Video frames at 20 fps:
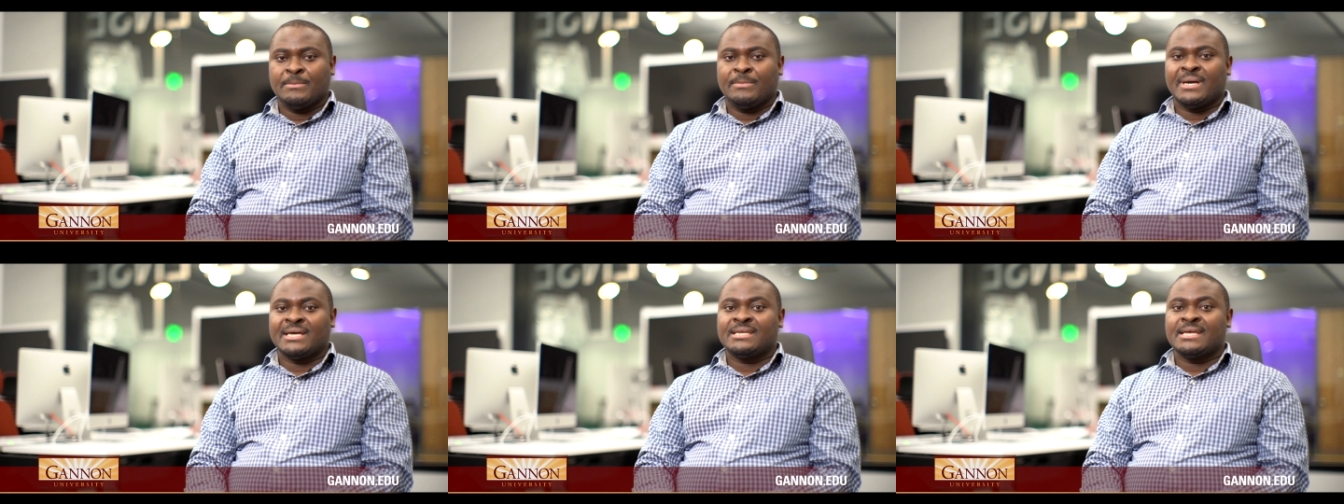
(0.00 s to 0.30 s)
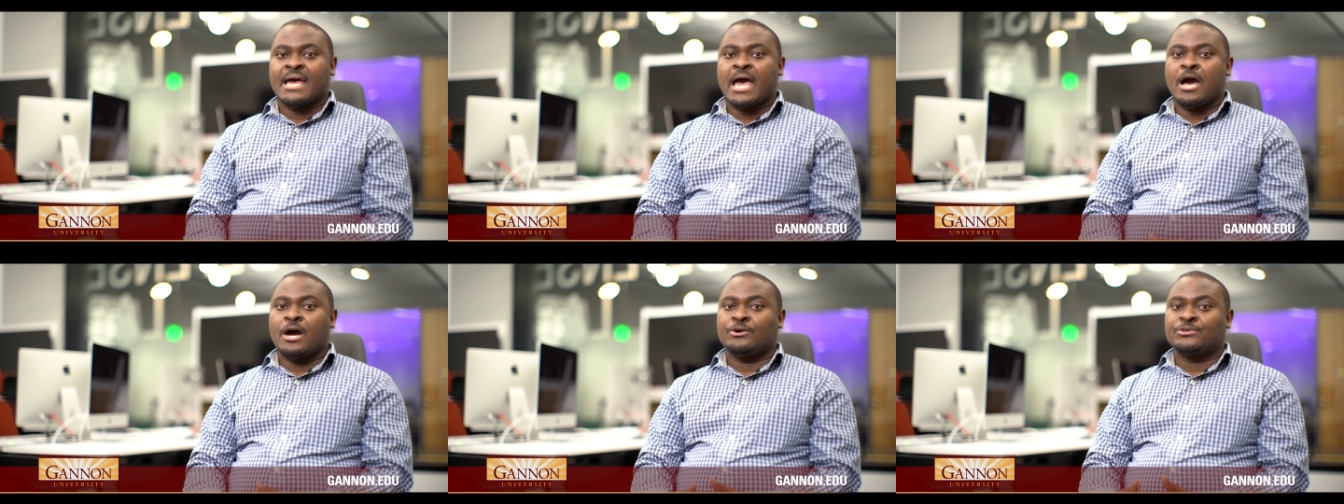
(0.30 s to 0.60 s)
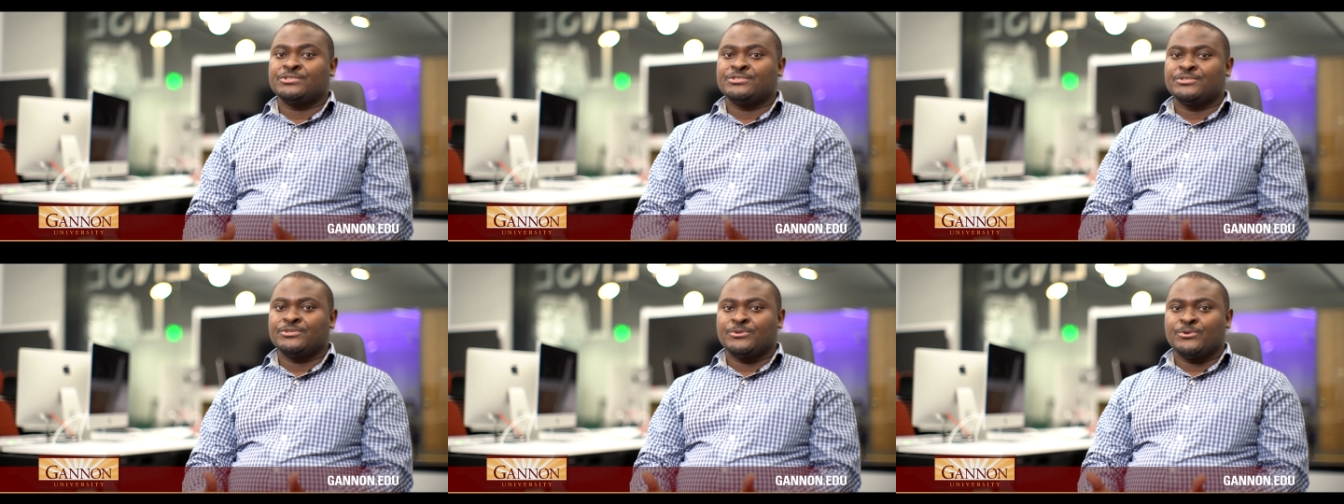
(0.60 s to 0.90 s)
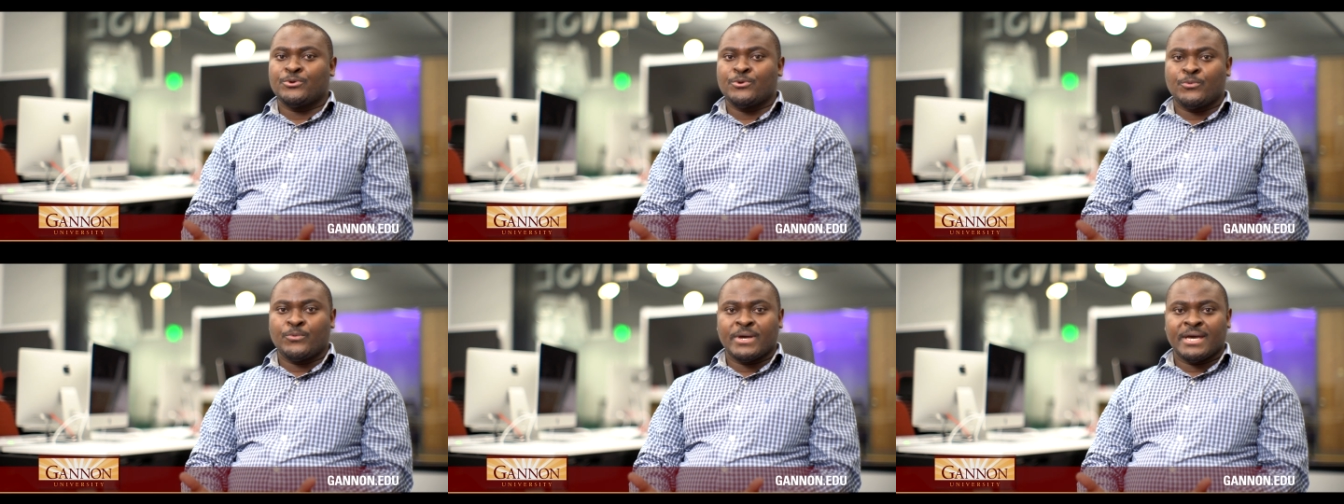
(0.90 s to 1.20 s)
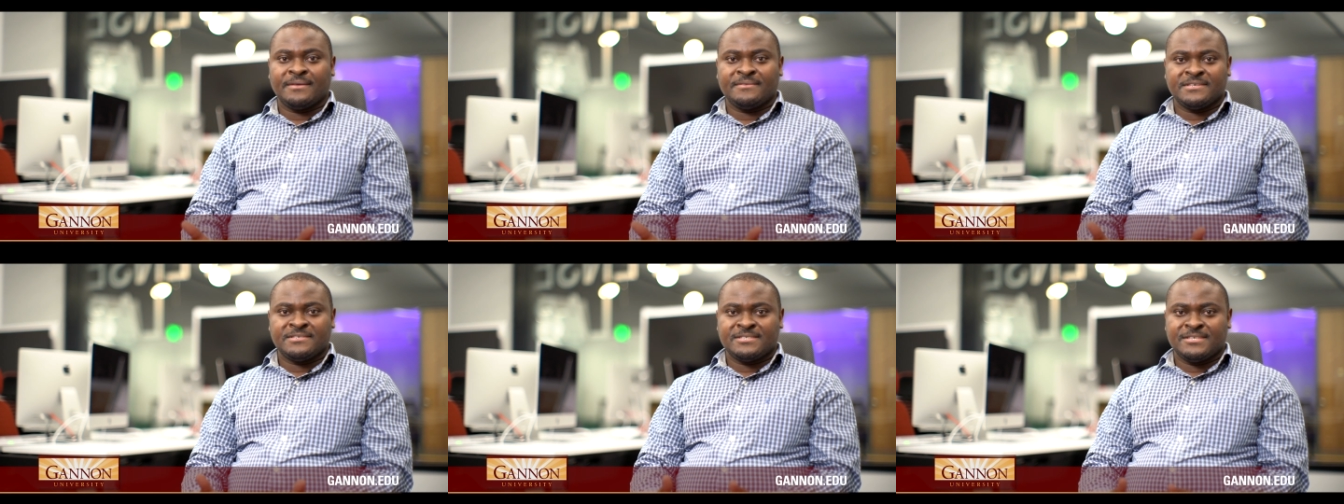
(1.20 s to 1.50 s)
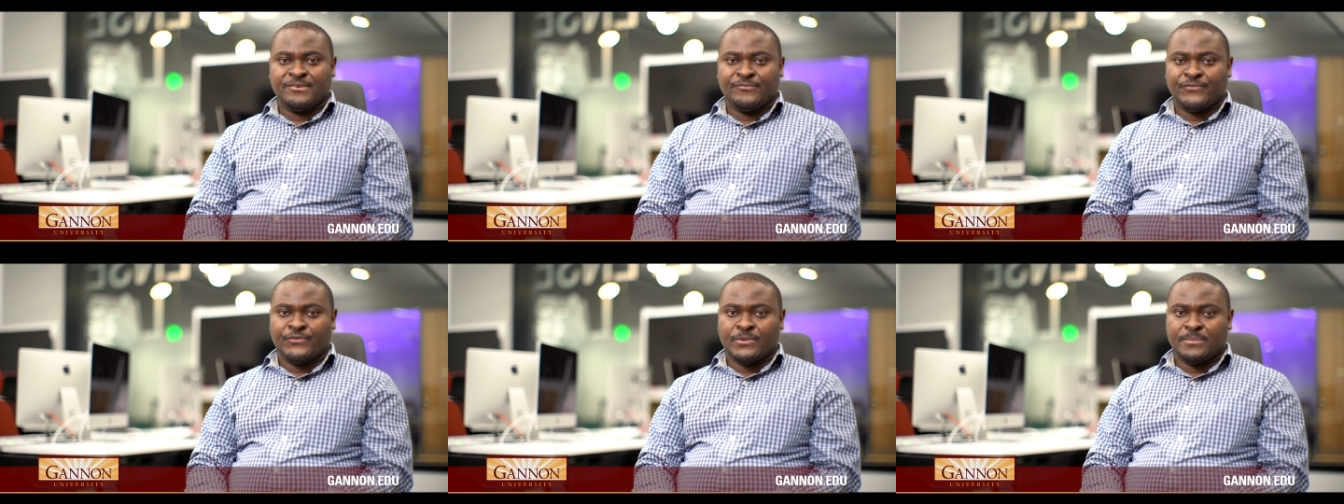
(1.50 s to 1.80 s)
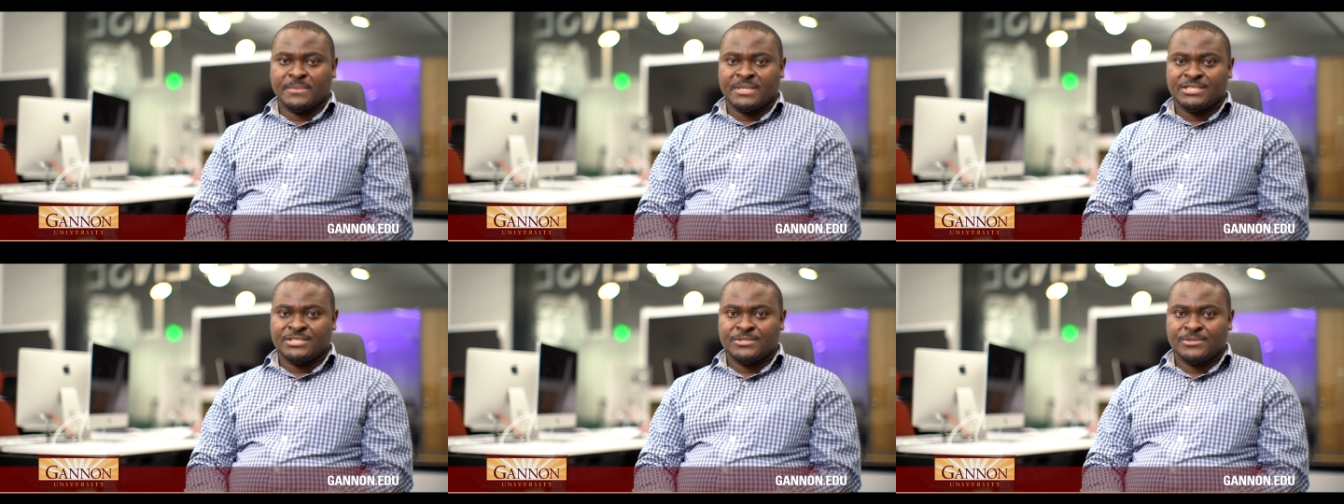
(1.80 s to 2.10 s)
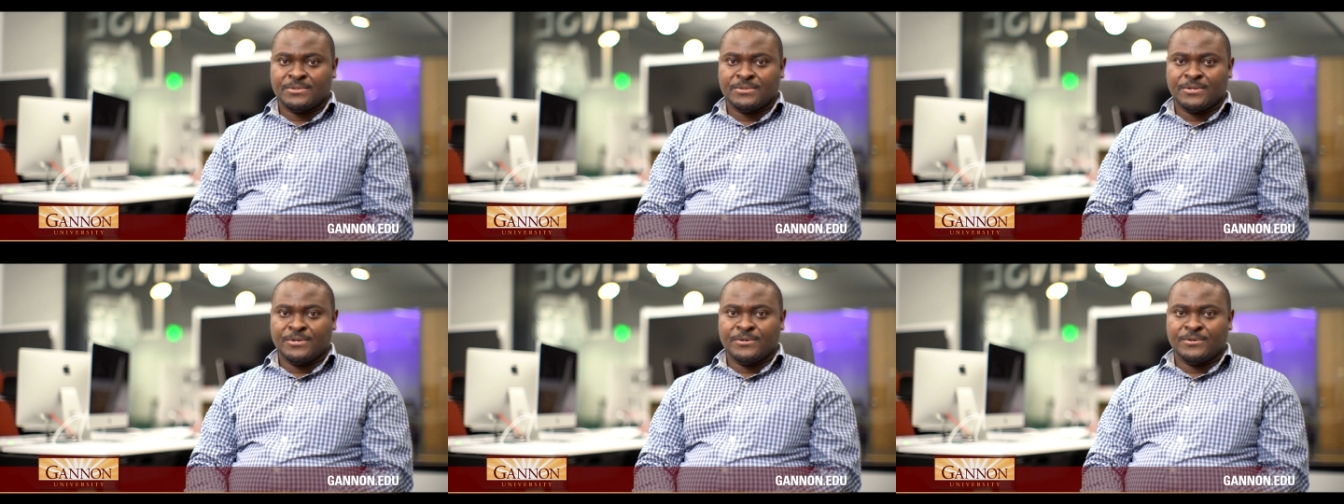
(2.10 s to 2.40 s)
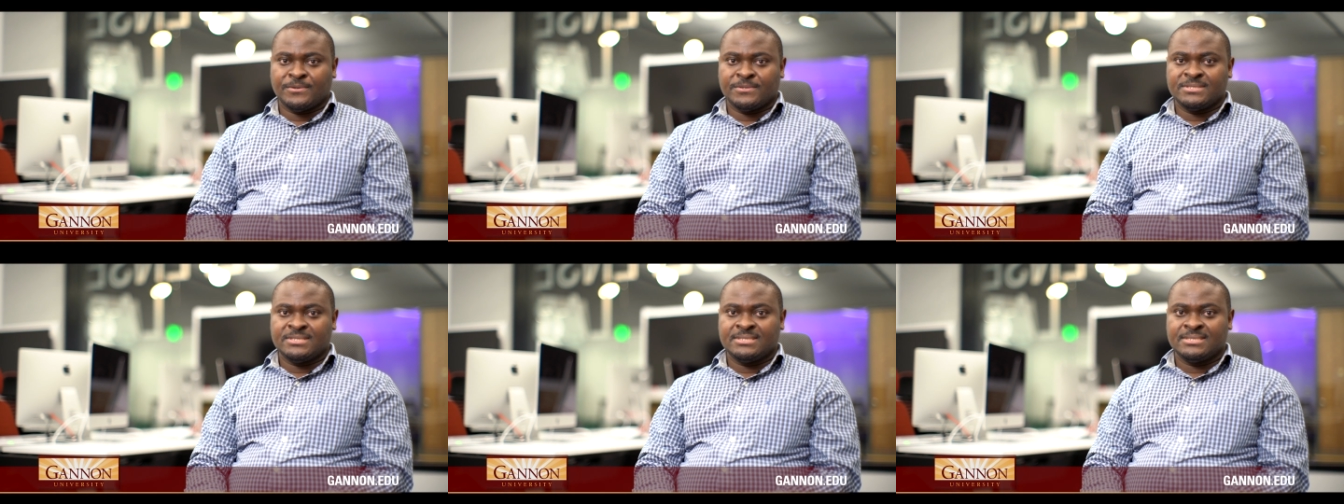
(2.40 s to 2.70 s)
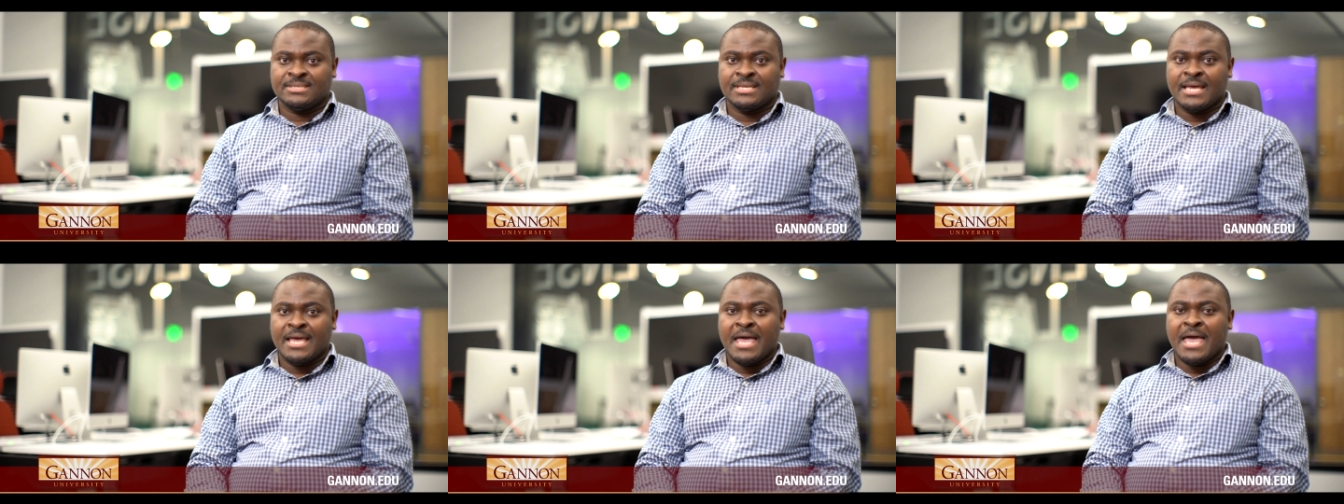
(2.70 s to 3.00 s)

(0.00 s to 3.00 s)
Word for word: But how do you know where this information goes?